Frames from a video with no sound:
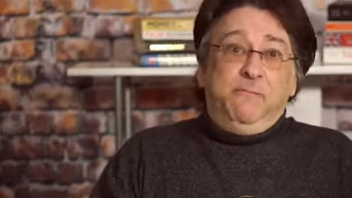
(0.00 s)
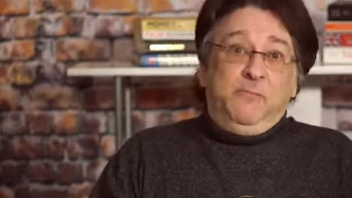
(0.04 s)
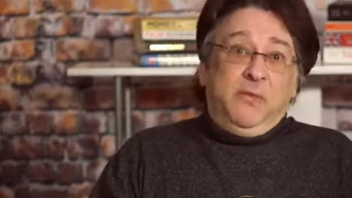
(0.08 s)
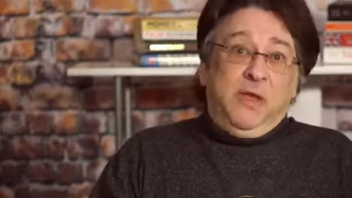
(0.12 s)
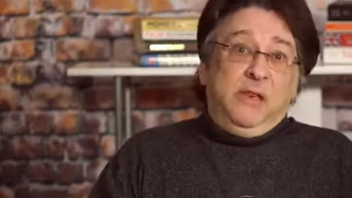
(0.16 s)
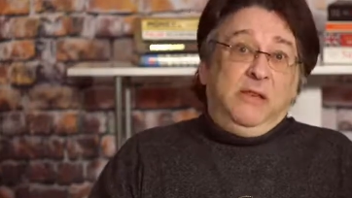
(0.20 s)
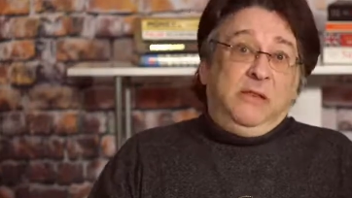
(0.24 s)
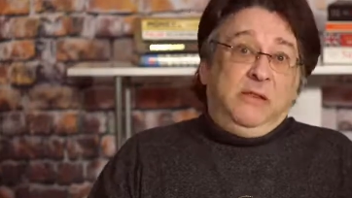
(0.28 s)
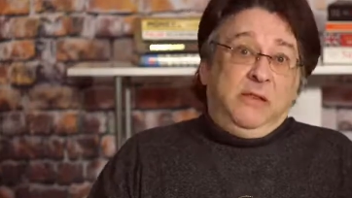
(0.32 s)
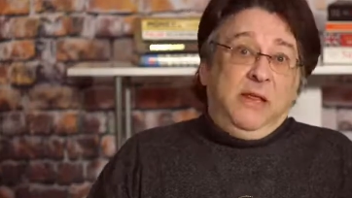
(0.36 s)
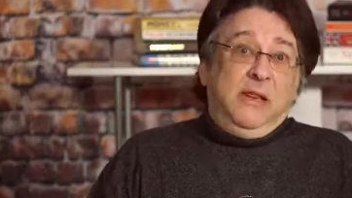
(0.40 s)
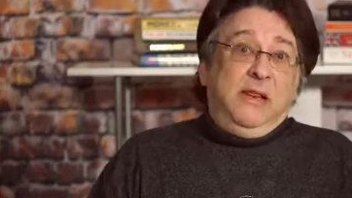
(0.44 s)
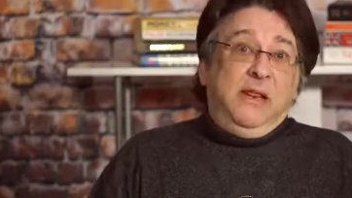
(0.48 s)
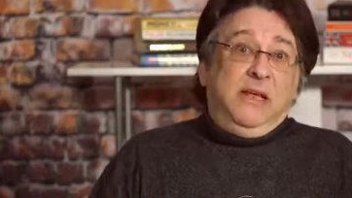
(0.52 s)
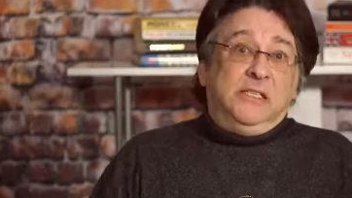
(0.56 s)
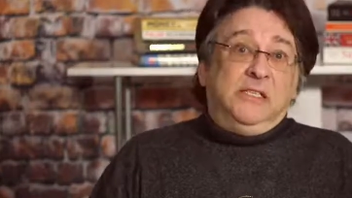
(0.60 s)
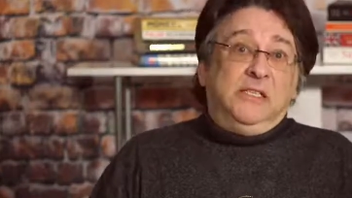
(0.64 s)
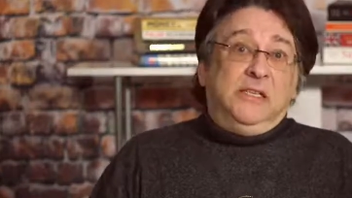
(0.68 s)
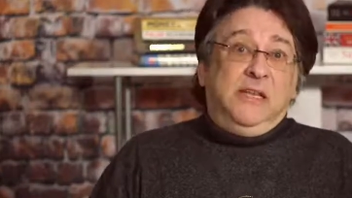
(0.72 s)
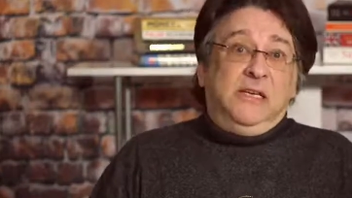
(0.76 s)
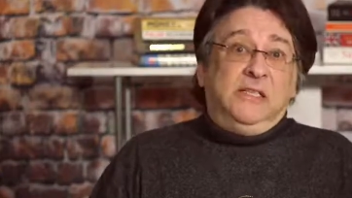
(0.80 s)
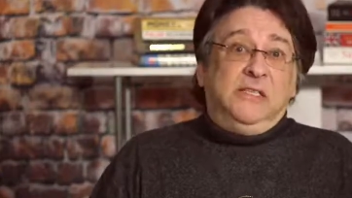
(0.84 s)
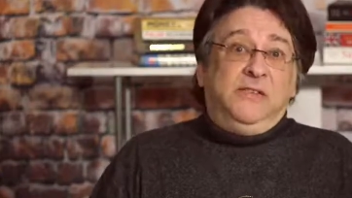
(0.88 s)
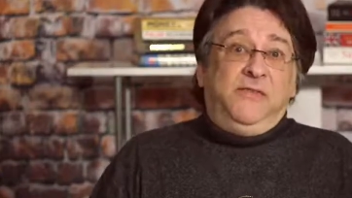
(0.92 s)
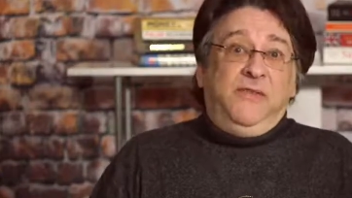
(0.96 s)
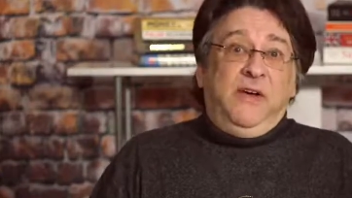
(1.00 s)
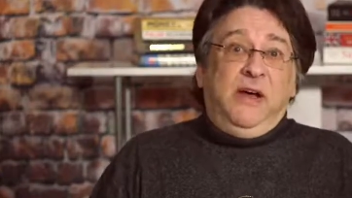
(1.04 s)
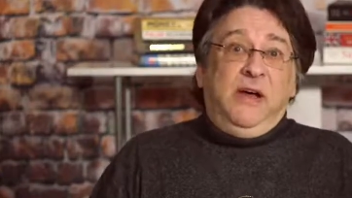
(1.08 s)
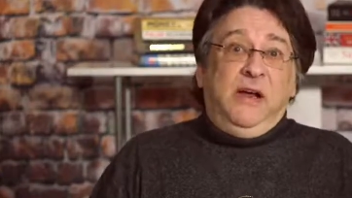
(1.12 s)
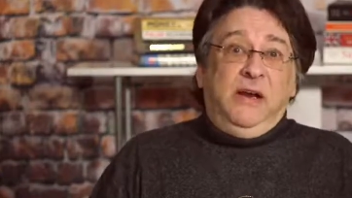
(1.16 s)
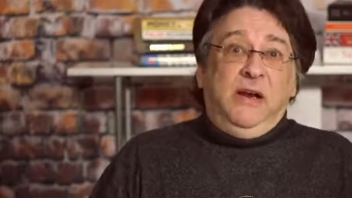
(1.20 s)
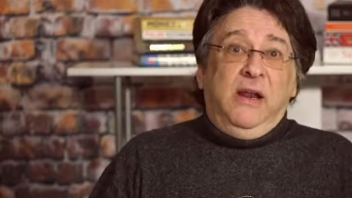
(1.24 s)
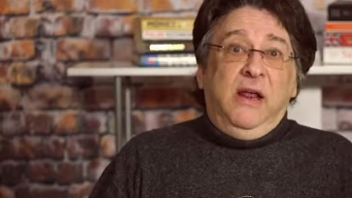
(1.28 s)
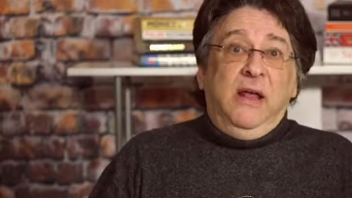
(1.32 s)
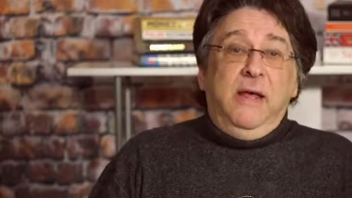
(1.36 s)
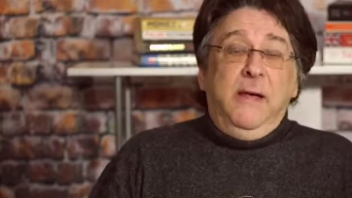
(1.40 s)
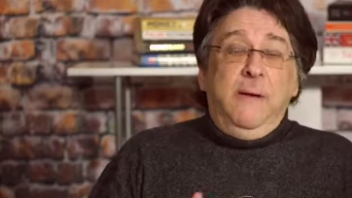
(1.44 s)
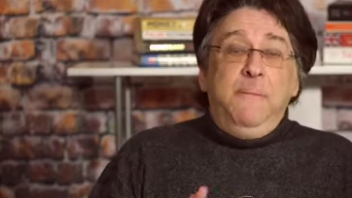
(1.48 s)
then that's
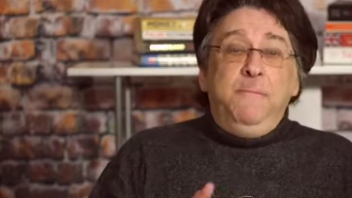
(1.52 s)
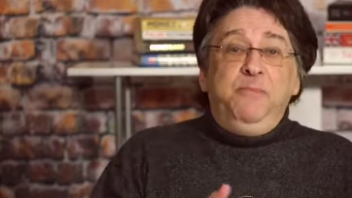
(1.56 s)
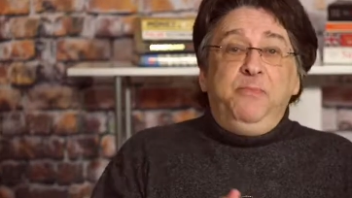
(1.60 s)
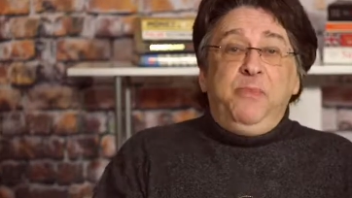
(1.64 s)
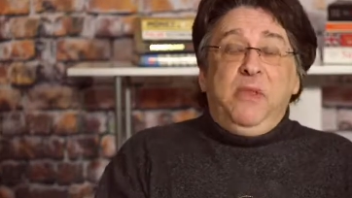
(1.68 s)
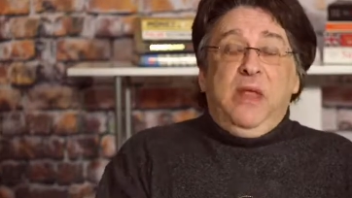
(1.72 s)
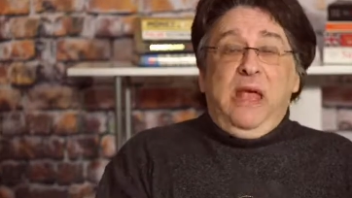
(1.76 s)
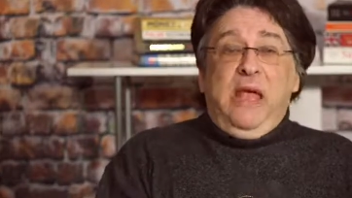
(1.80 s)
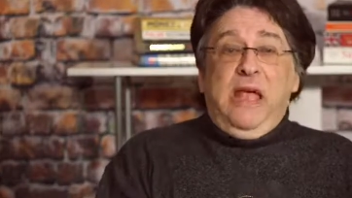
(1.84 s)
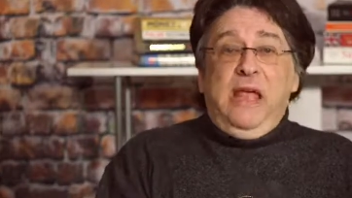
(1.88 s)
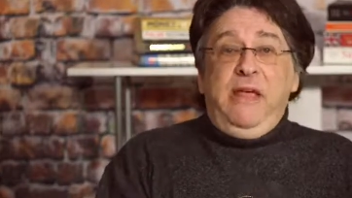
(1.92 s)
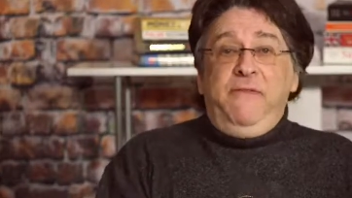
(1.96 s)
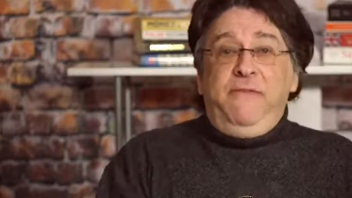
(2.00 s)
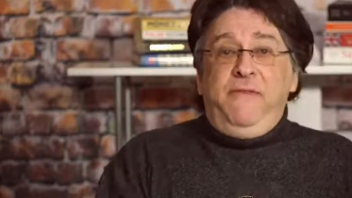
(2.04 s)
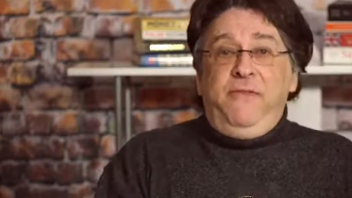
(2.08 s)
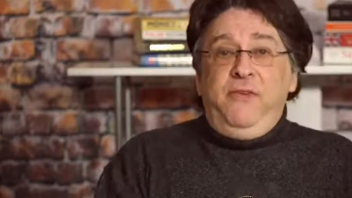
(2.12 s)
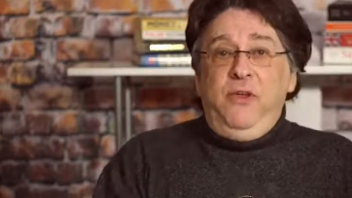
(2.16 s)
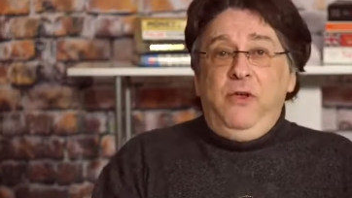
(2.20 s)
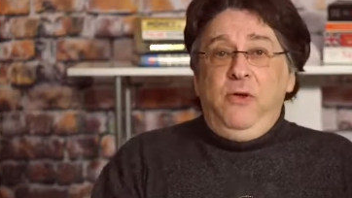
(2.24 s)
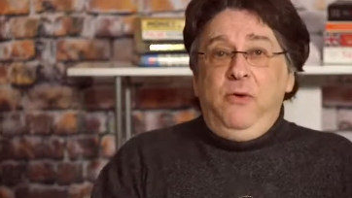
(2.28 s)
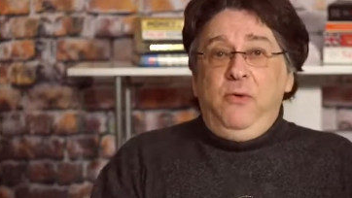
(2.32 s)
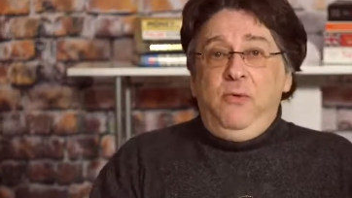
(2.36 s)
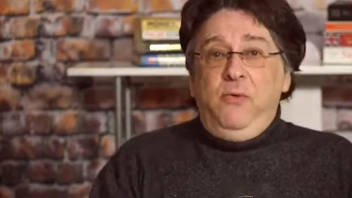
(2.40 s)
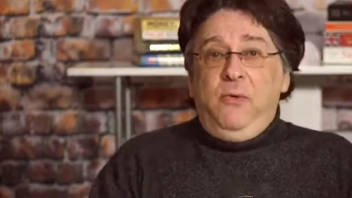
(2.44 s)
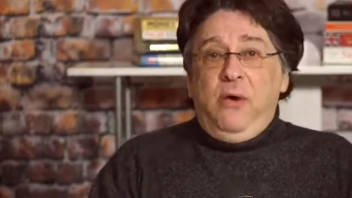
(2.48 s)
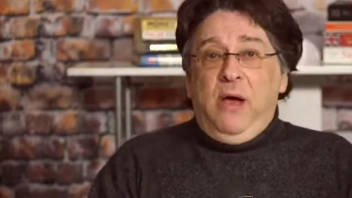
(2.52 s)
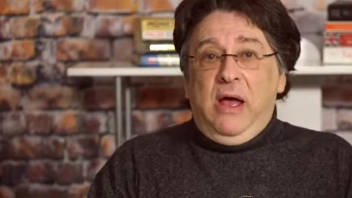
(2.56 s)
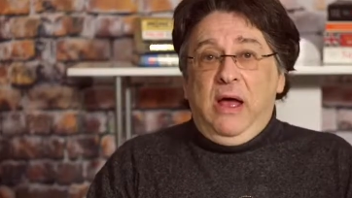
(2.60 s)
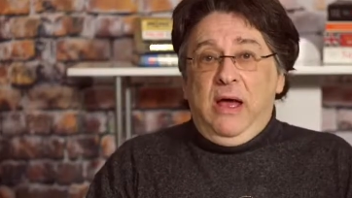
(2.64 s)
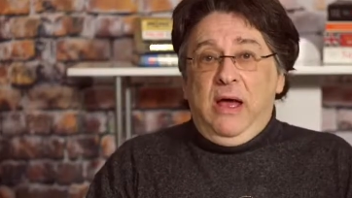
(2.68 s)
fine. If you've